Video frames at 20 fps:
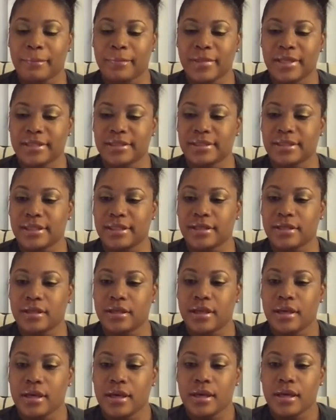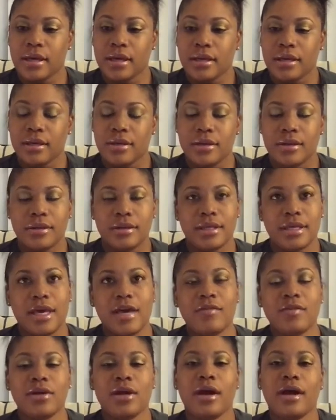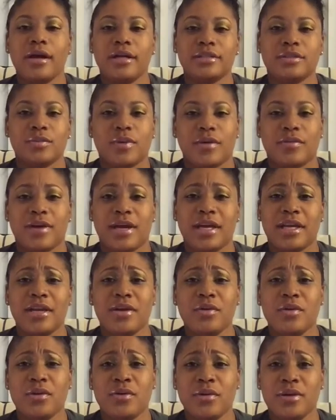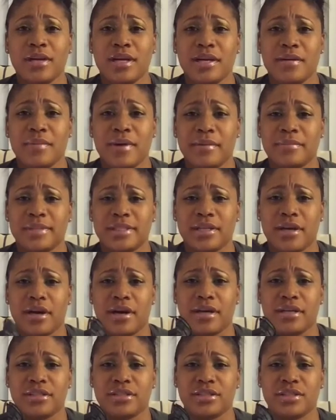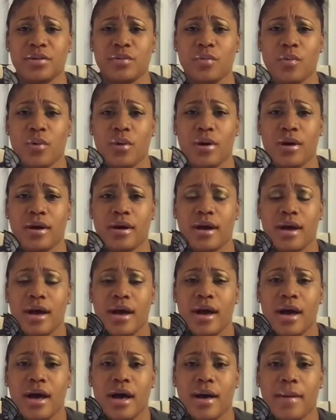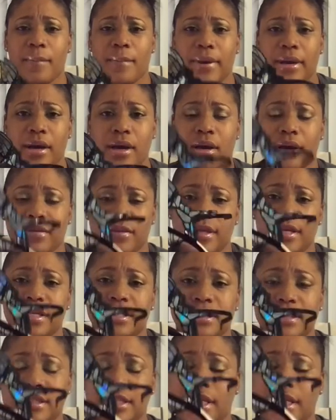let's see, Kevin Hart's wife, I don't know her name, I'm sorry, she wore a pair of these.